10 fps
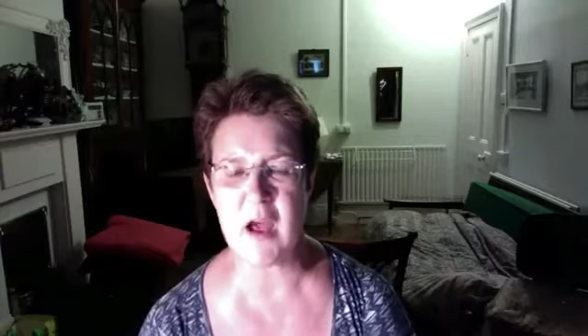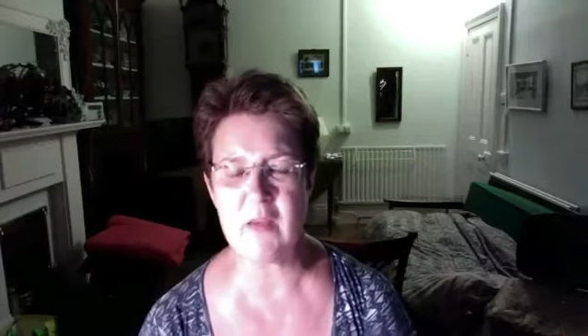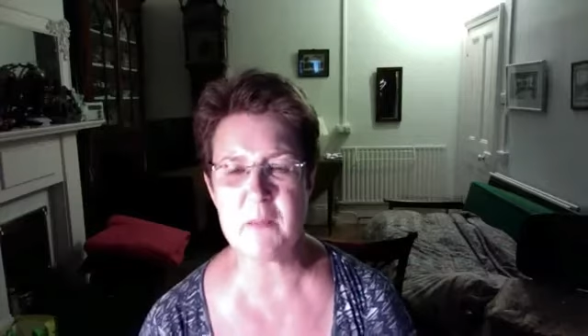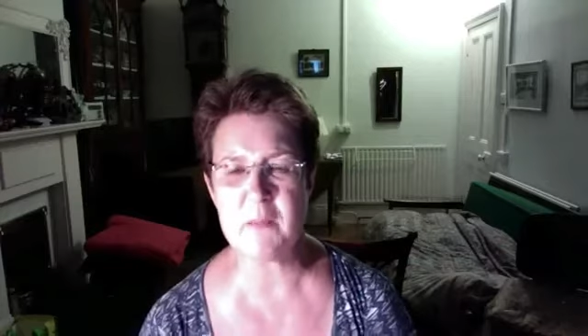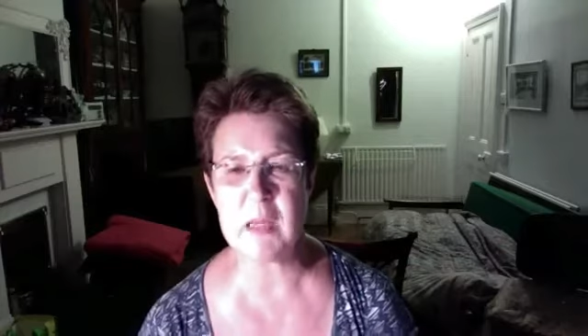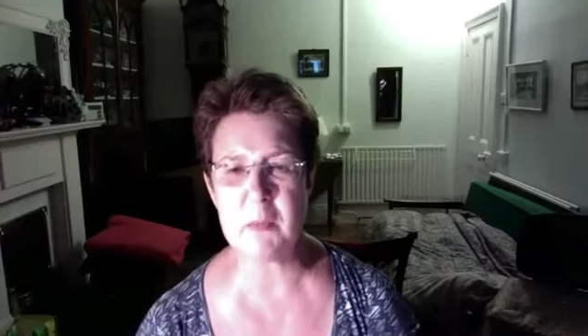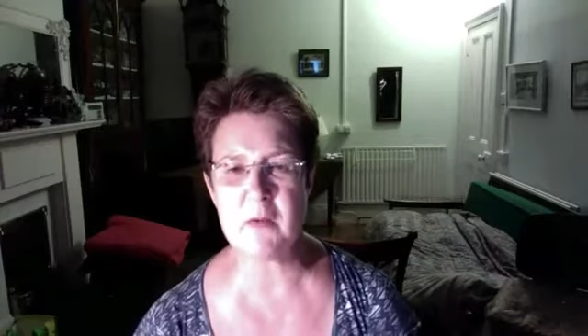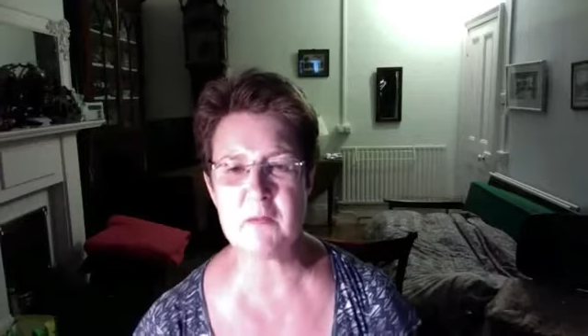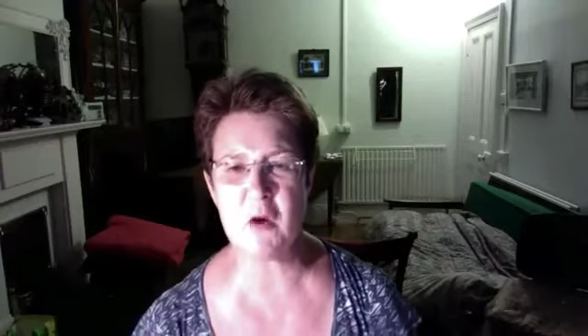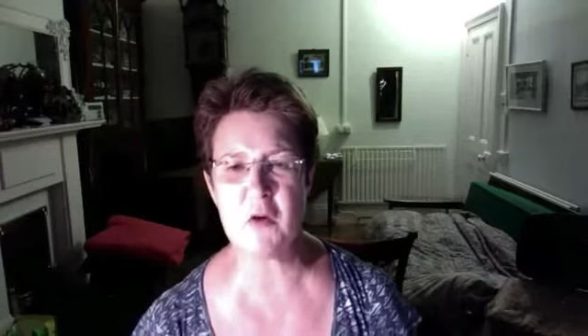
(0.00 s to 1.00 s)
Other people
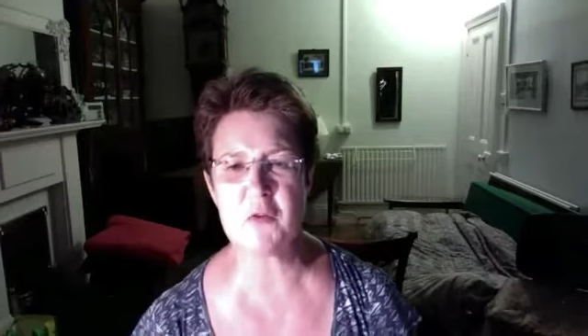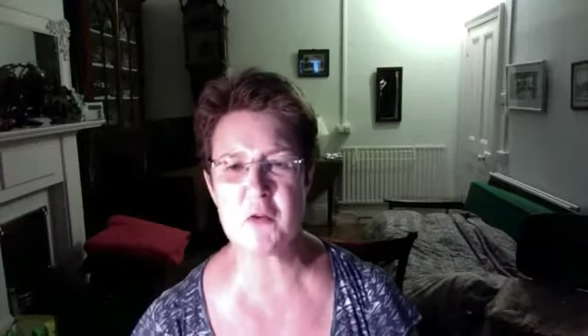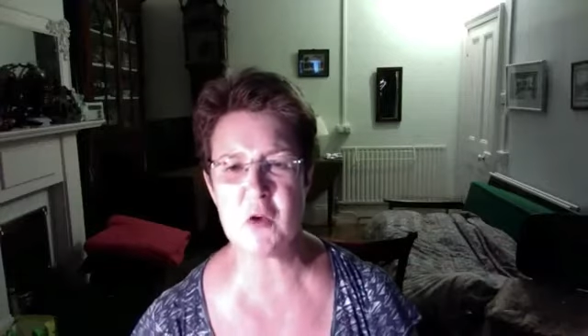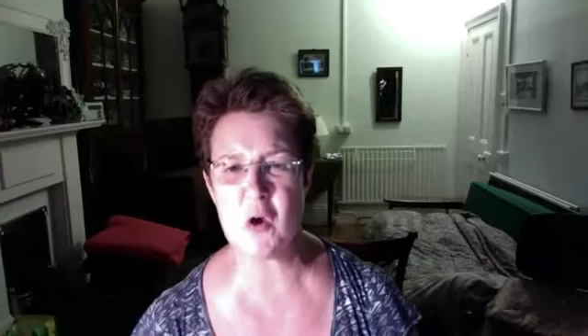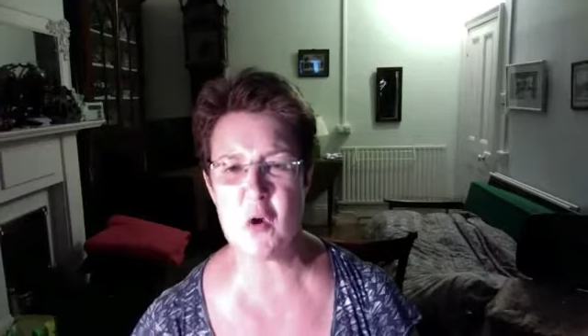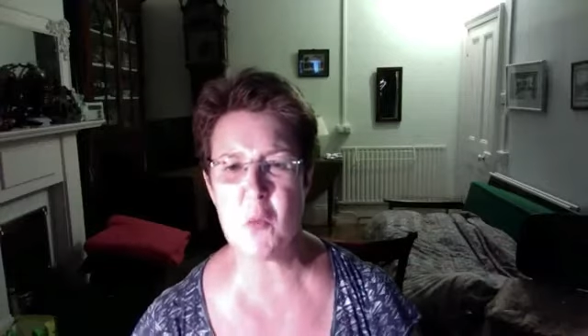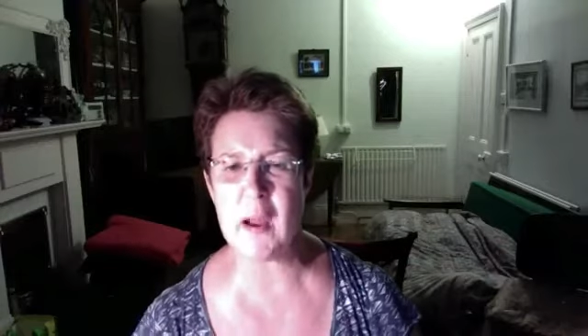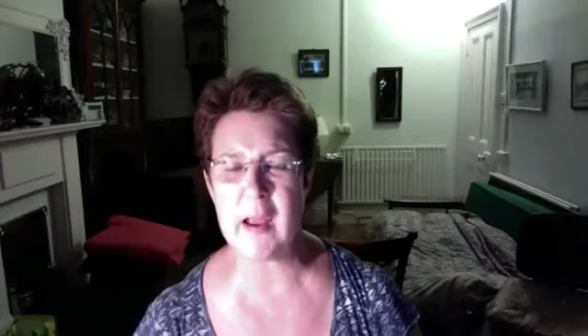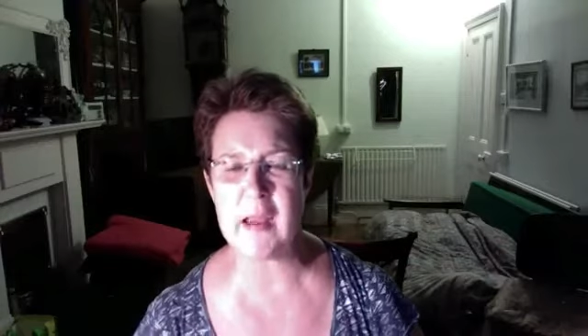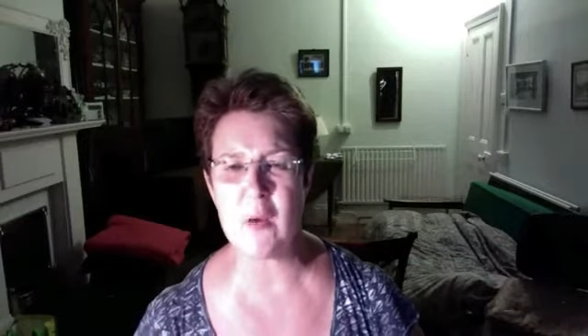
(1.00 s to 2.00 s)
have got to go
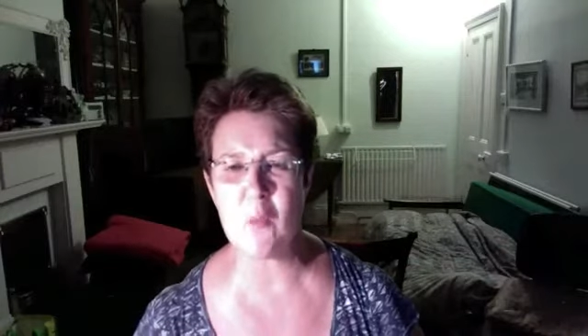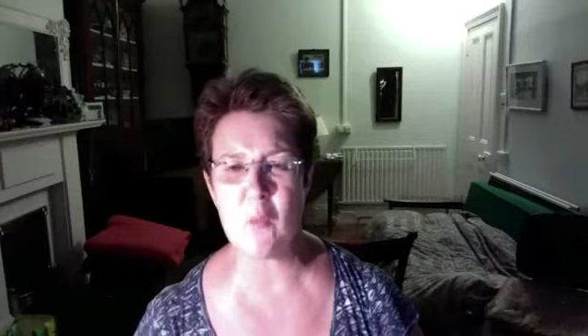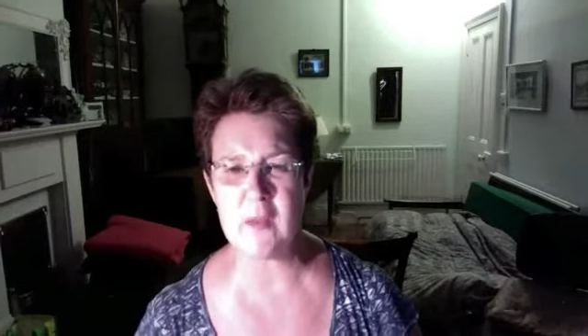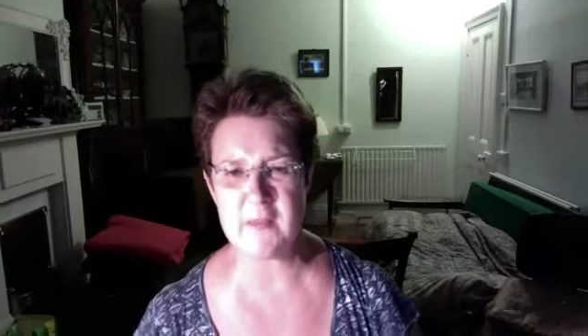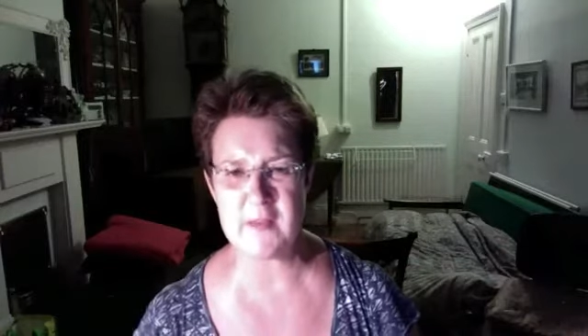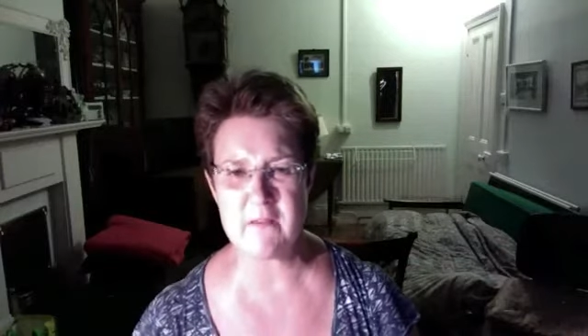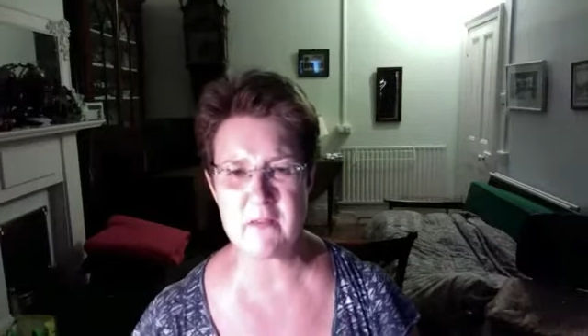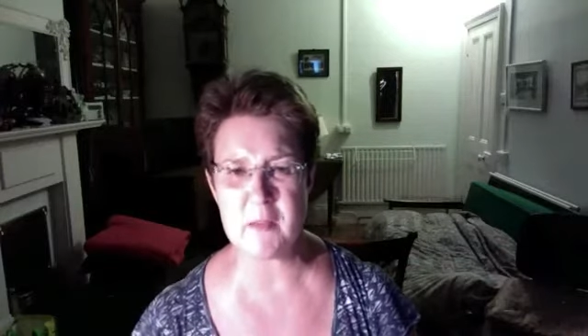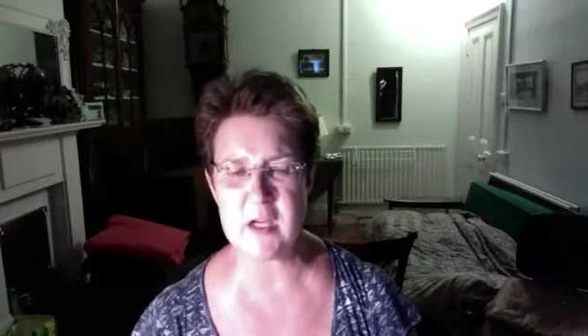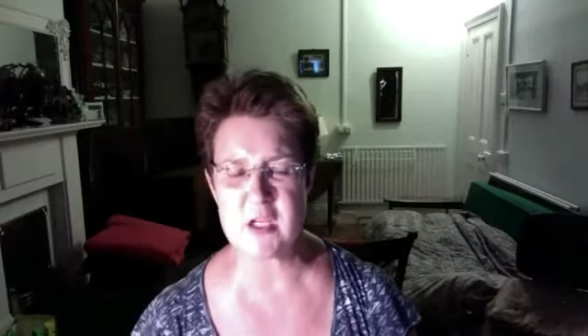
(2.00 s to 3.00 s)
away with the
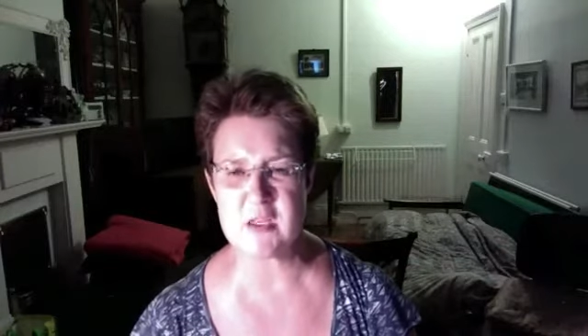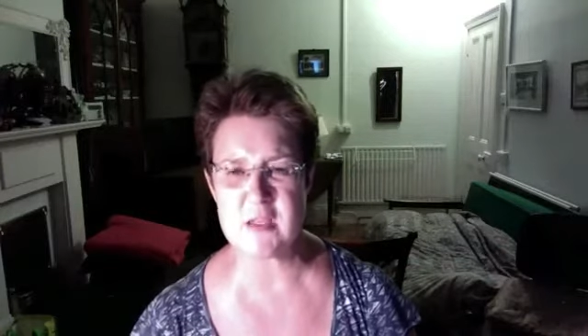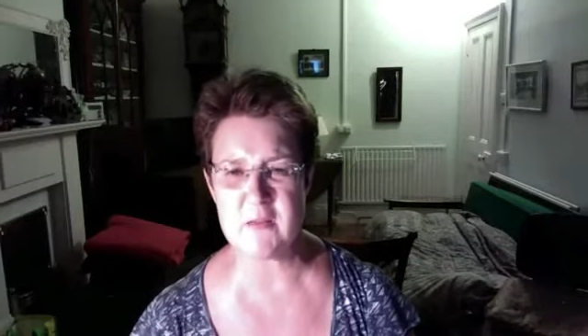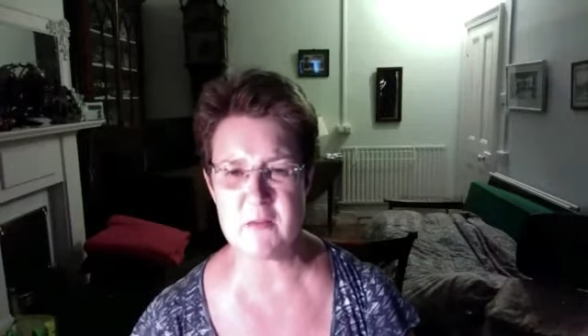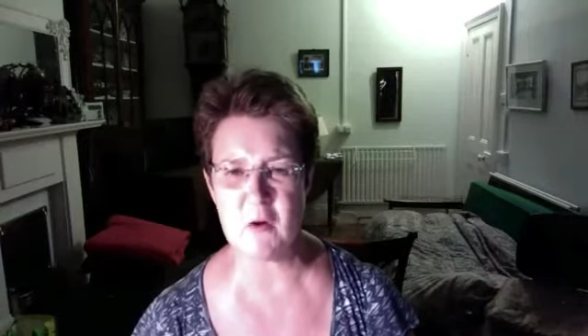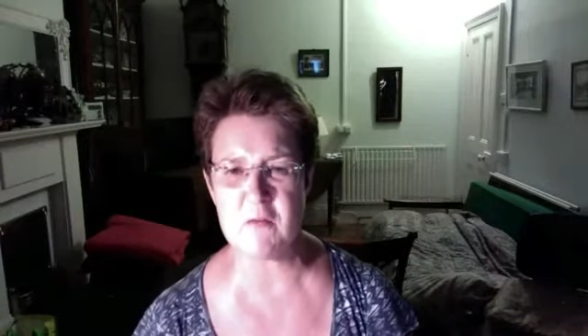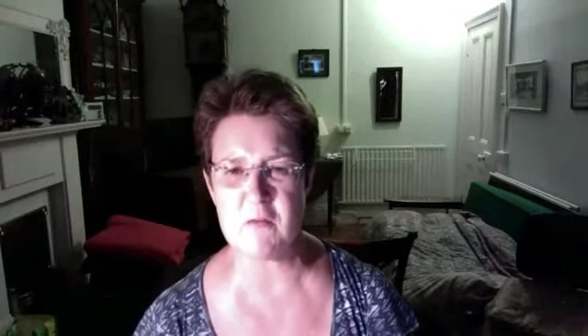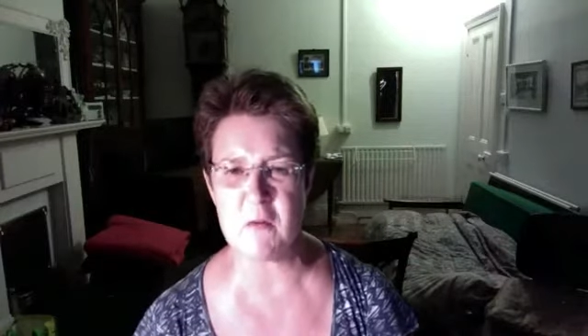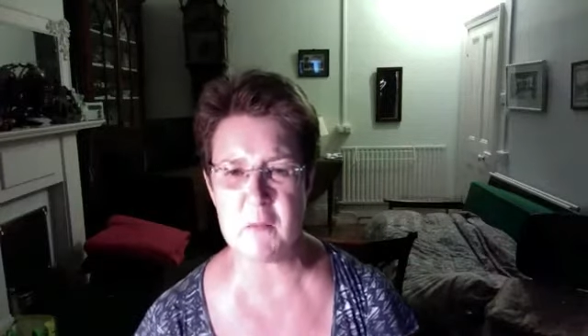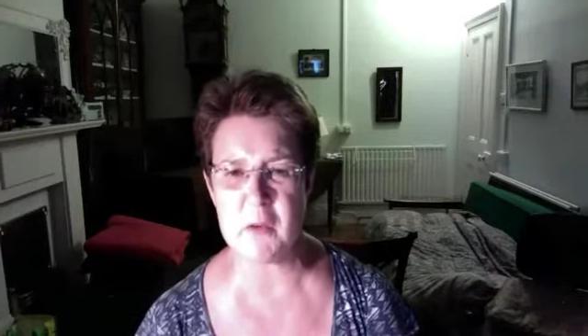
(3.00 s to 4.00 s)
information they've got
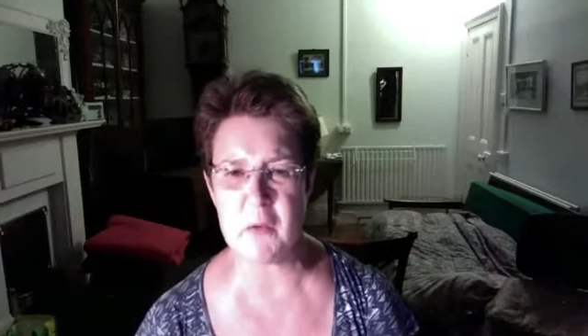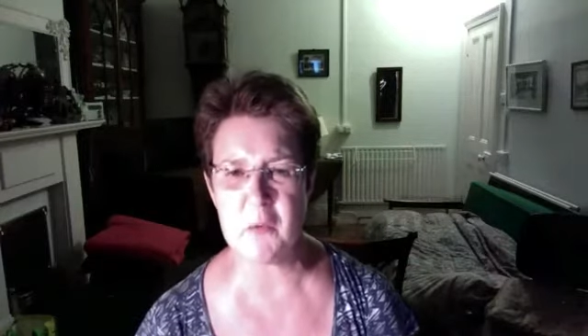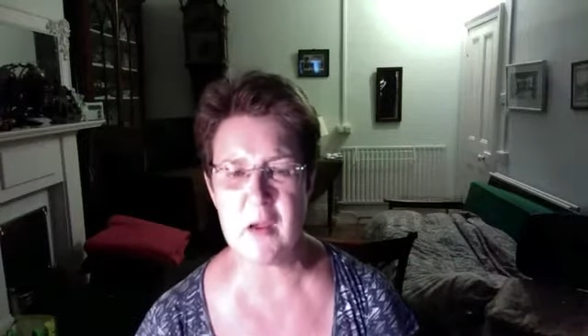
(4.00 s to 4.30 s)
from you,